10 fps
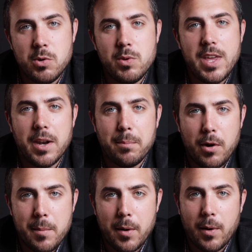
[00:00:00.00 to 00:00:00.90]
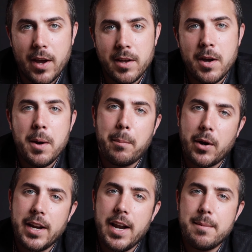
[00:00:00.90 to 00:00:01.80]
to the unemployment rate,
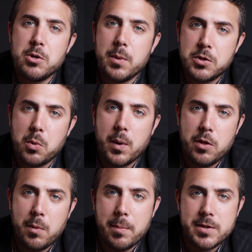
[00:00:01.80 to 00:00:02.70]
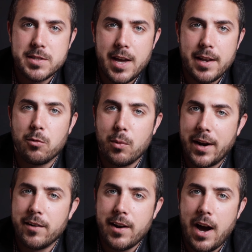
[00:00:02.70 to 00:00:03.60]
bringing it up to a 23%
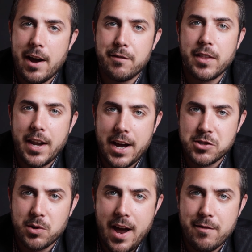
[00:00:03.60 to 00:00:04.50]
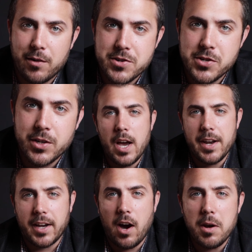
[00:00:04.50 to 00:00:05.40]
record high for the national average.
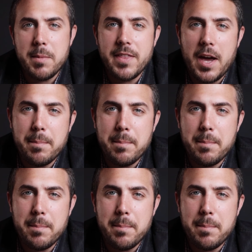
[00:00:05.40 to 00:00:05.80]
An economy that